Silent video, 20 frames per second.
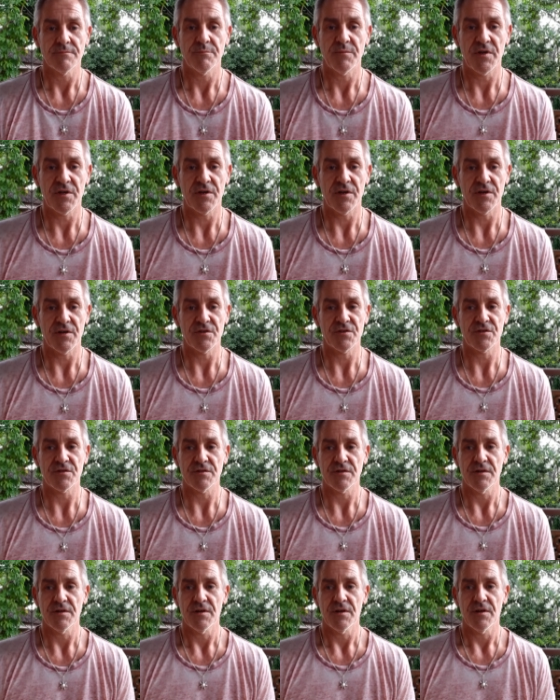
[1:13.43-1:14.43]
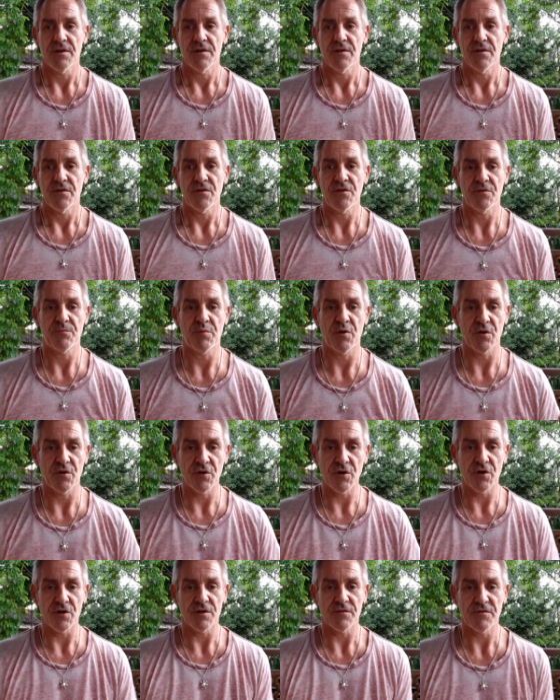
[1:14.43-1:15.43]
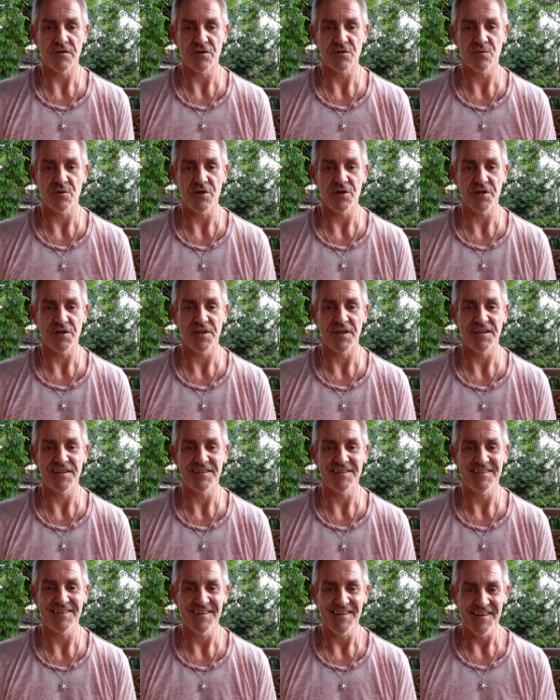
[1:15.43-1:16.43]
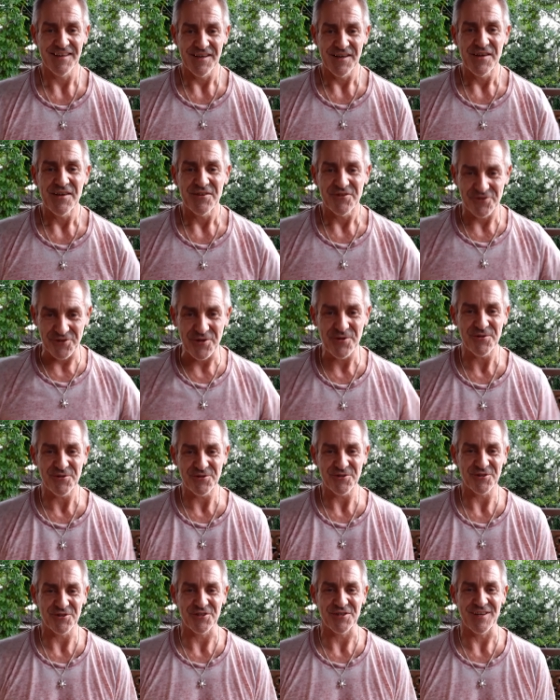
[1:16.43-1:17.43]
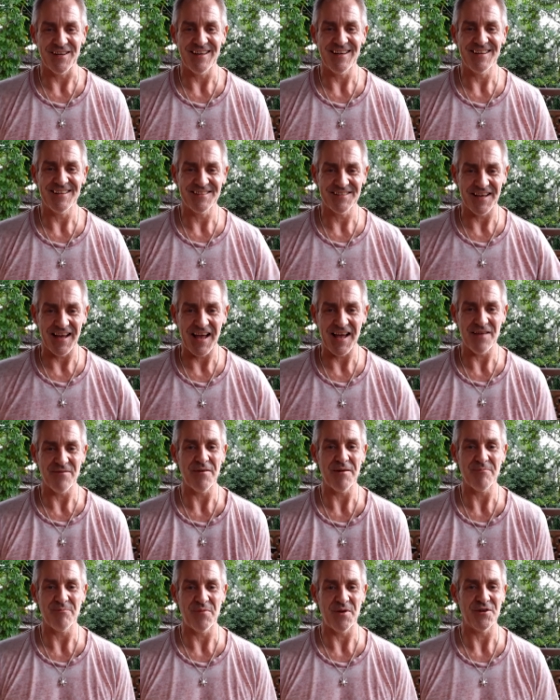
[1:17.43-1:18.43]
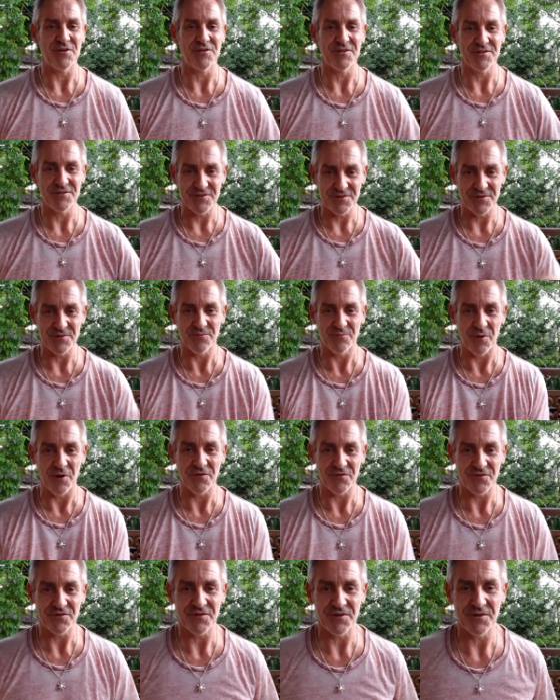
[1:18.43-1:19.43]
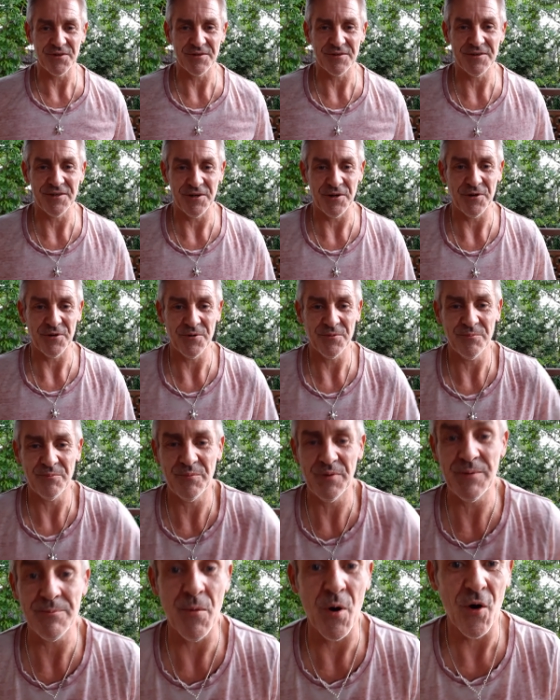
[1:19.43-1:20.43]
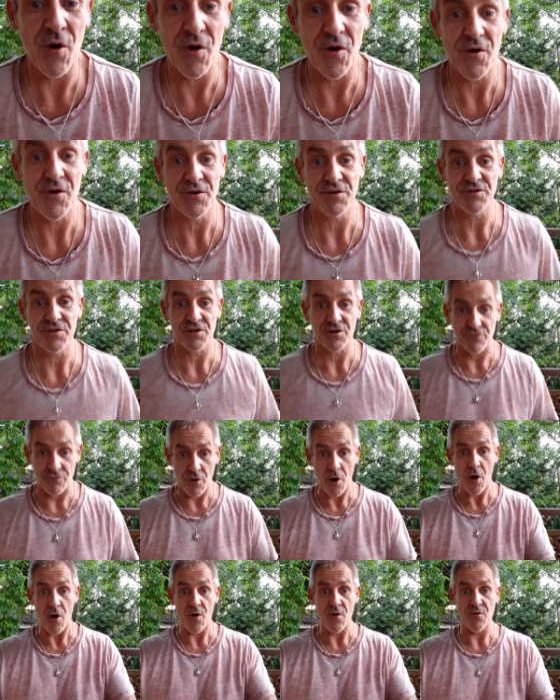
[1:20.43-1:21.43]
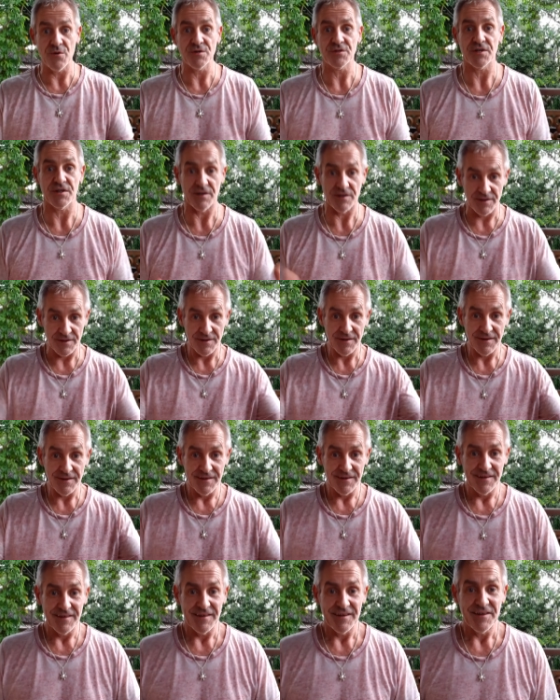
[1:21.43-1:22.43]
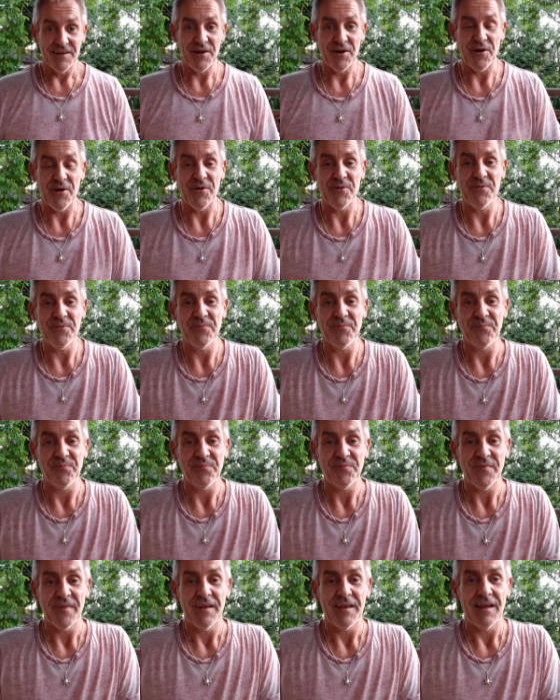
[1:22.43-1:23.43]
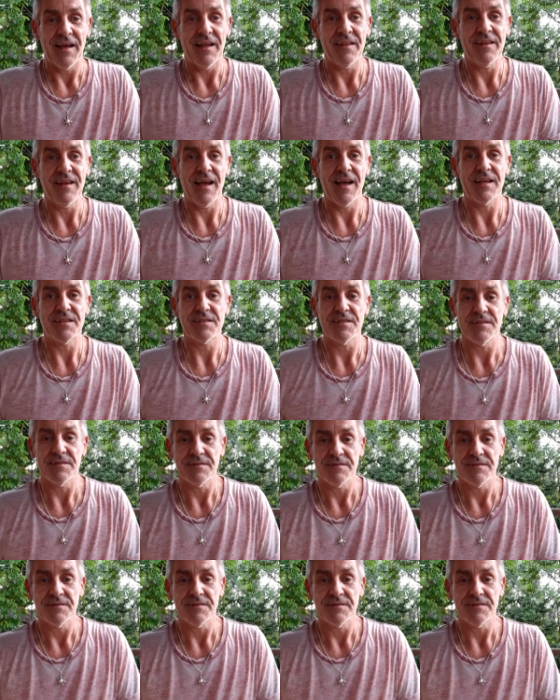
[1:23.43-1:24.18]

Because you're putting all of this work in to succeed, to have ambition, to want to, you know, be more, to grow, to, you know, and yet